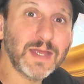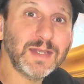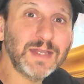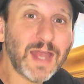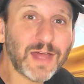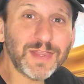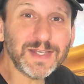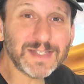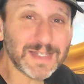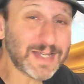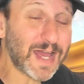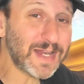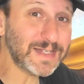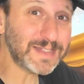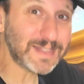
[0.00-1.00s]
Now this is
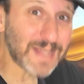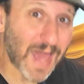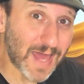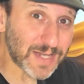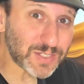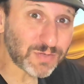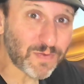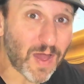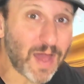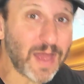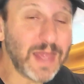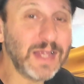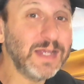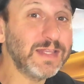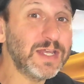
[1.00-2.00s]
kind of
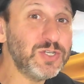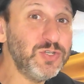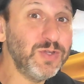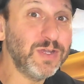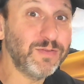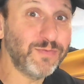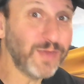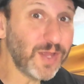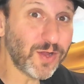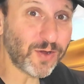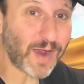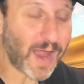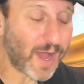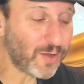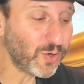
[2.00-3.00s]
satisfying in that you could
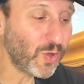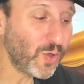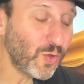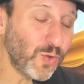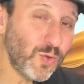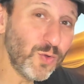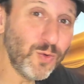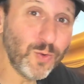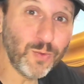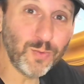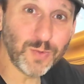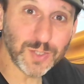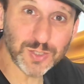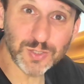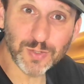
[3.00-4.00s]
figure out who
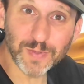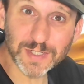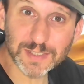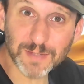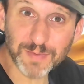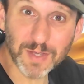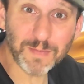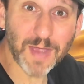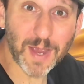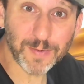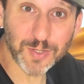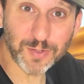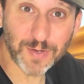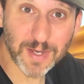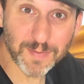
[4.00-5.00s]
was doing something bad
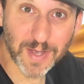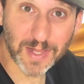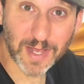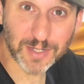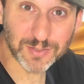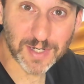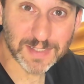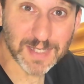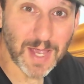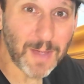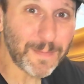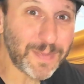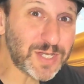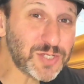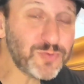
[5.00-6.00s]
with your email address,
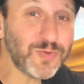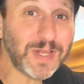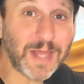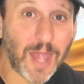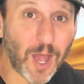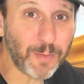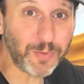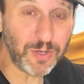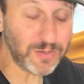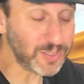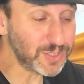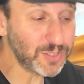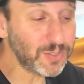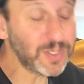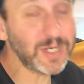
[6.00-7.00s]
but it doesn't really help you. You're
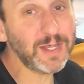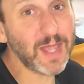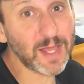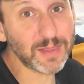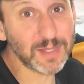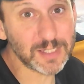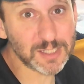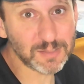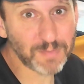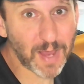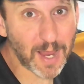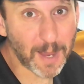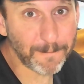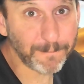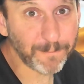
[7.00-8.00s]
still going to get the spam.